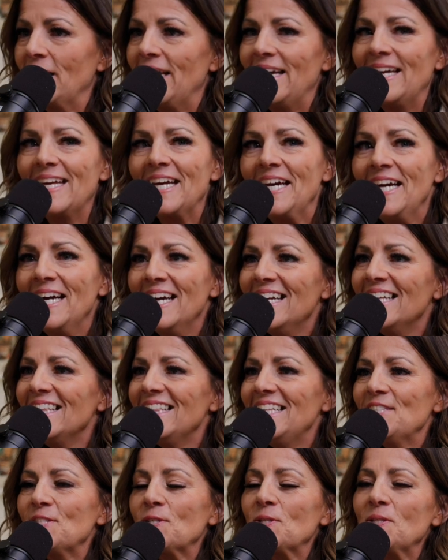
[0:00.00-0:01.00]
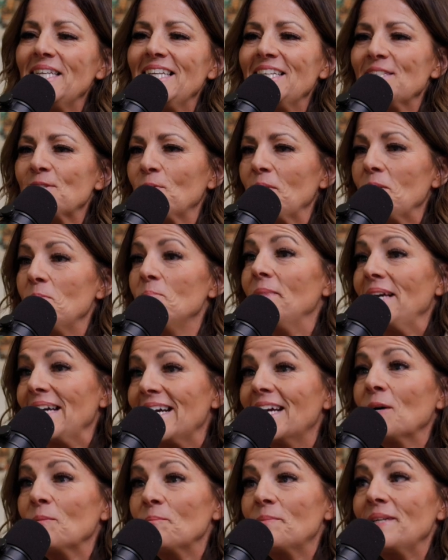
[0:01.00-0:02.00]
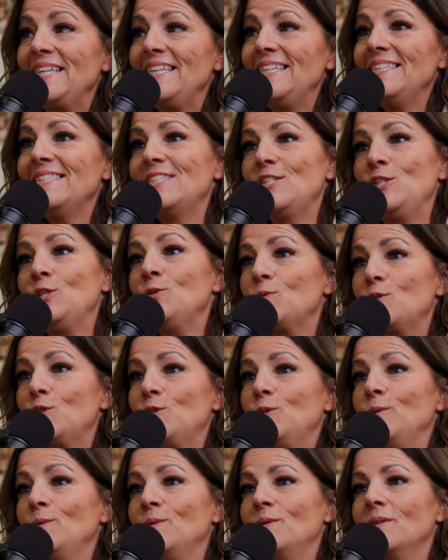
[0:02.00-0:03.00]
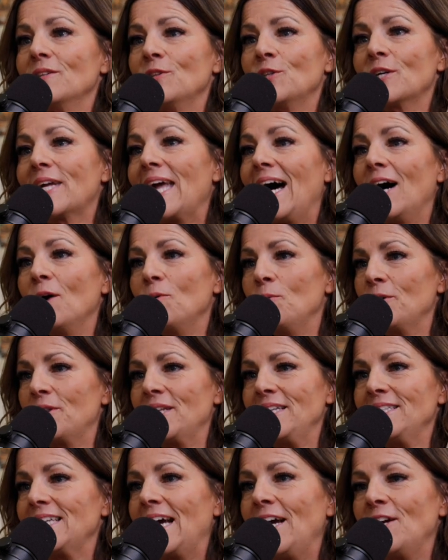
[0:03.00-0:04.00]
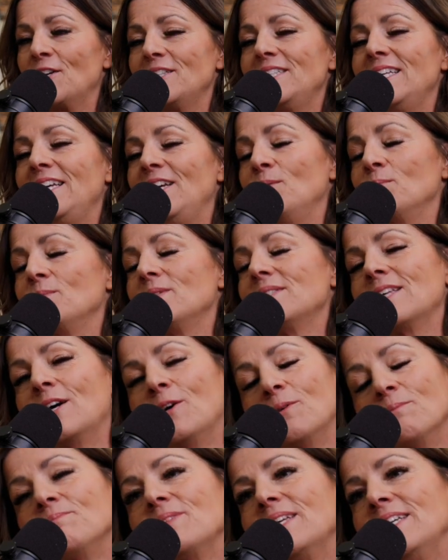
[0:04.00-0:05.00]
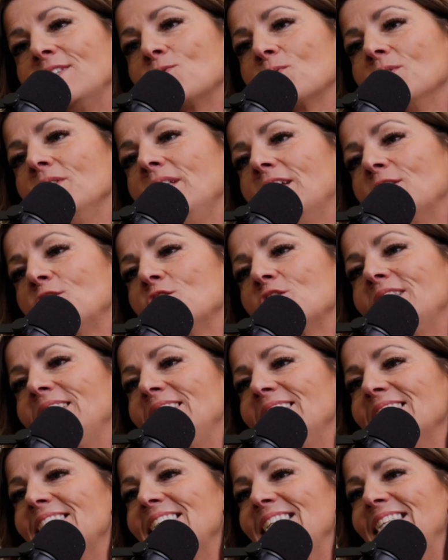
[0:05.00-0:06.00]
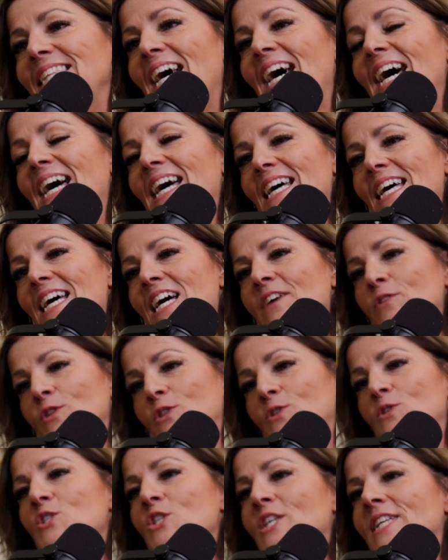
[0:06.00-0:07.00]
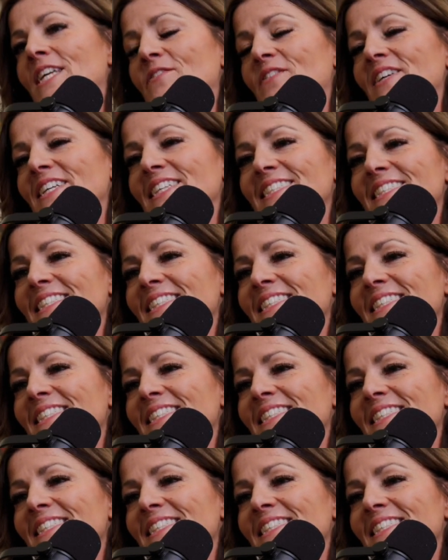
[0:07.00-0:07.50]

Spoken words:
Like these are things only big companies used to look at with entire teams. So it's really interesting to see that evolution of it.